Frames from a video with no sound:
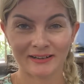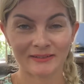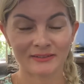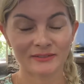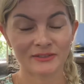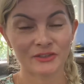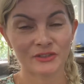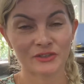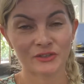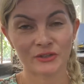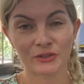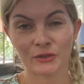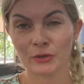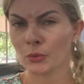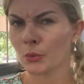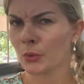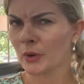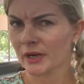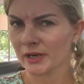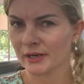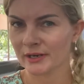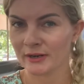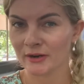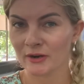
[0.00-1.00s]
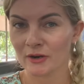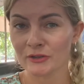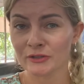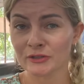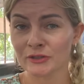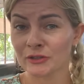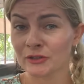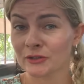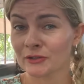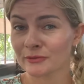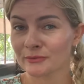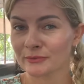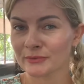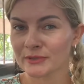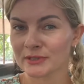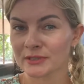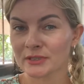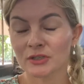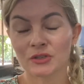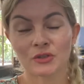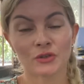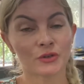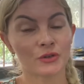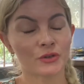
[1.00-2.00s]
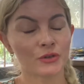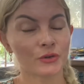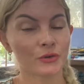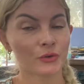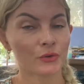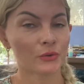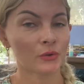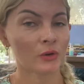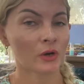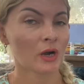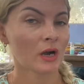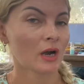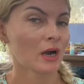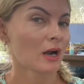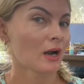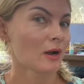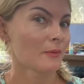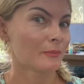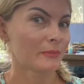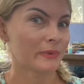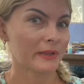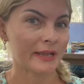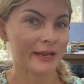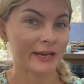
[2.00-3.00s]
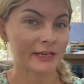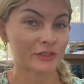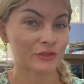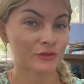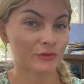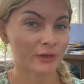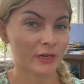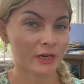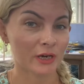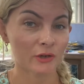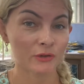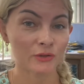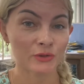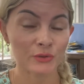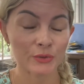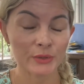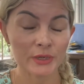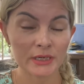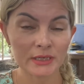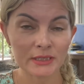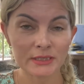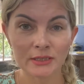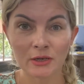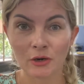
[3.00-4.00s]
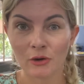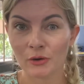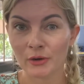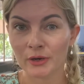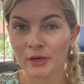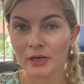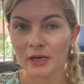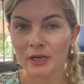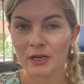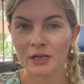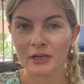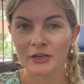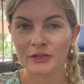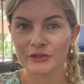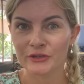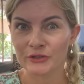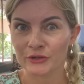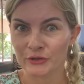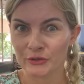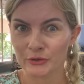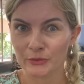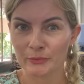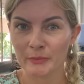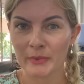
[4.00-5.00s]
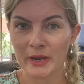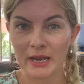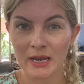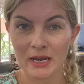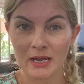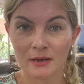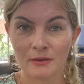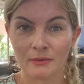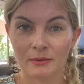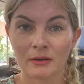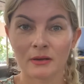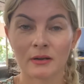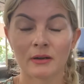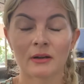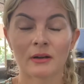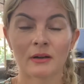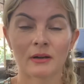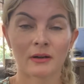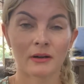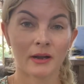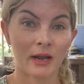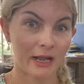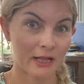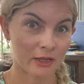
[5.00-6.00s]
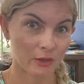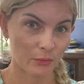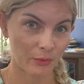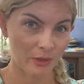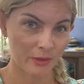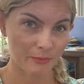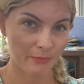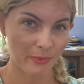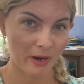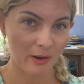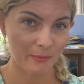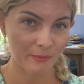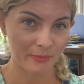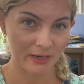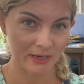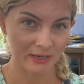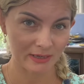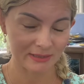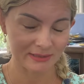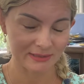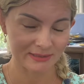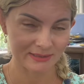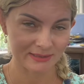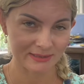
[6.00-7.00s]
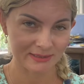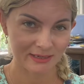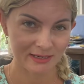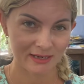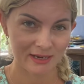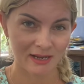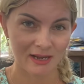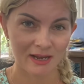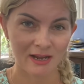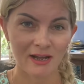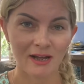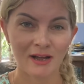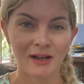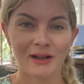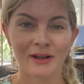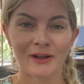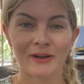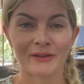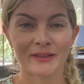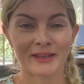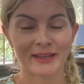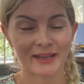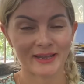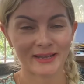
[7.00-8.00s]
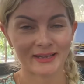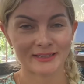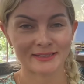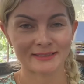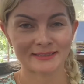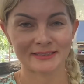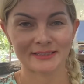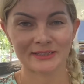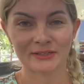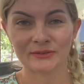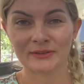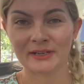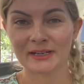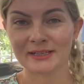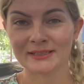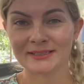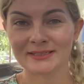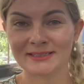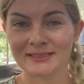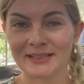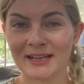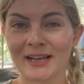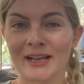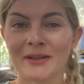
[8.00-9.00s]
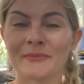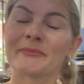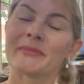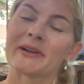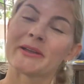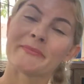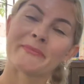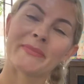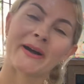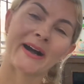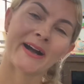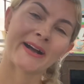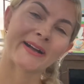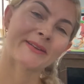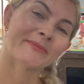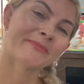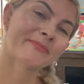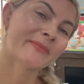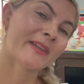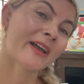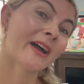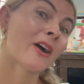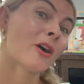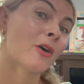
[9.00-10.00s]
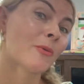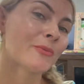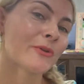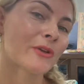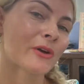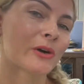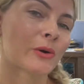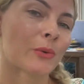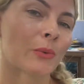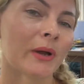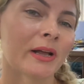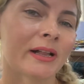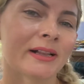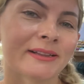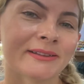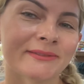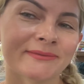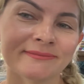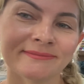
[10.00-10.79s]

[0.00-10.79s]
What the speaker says: Do you wear costumes? Do you play trick or treats, or do you make Halloween pumpkins? Okay, see you next time. Bye bye. Hope you are well.